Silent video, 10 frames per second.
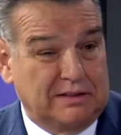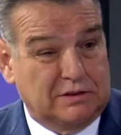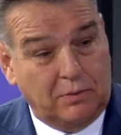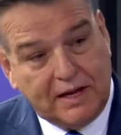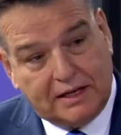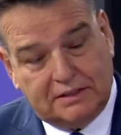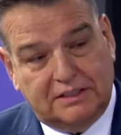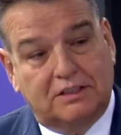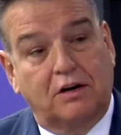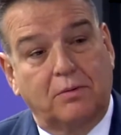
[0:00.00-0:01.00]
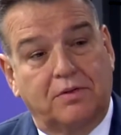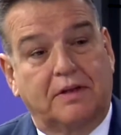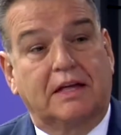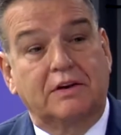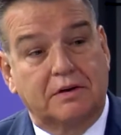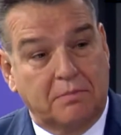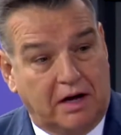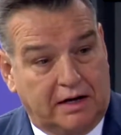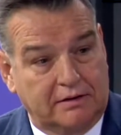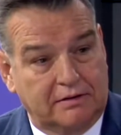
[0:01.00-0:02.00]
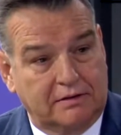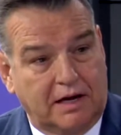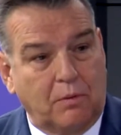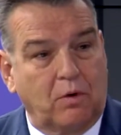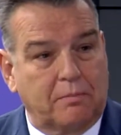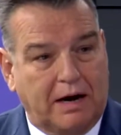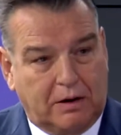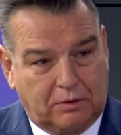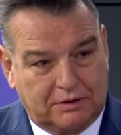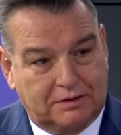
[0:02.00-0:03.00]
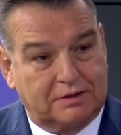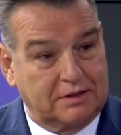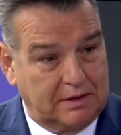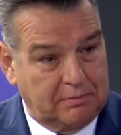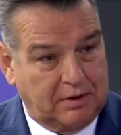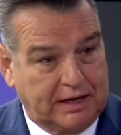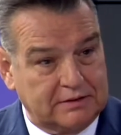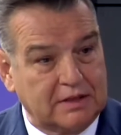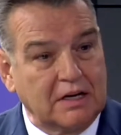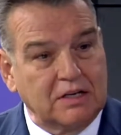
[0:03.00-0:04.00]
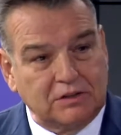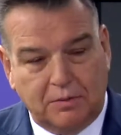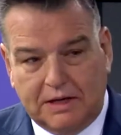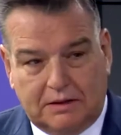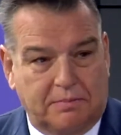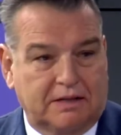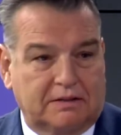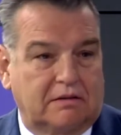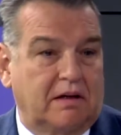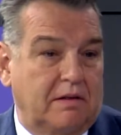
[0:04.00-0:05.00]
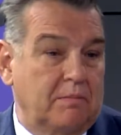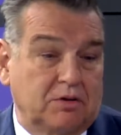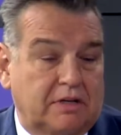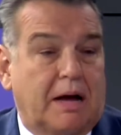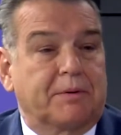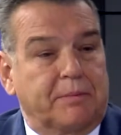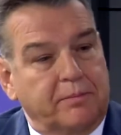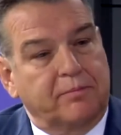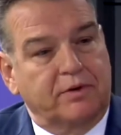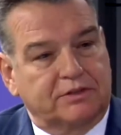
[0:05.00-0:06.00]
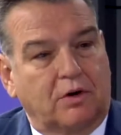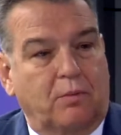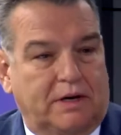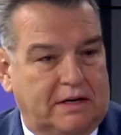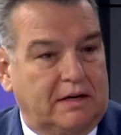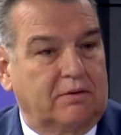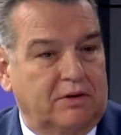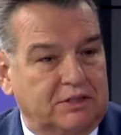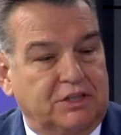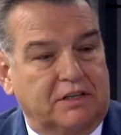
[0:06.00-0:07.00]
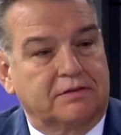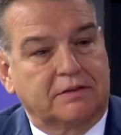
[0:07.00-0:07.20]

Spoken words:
So we actually start with the end in mind and work backwards to the implants, so we get the best, most optimum result we can achieve.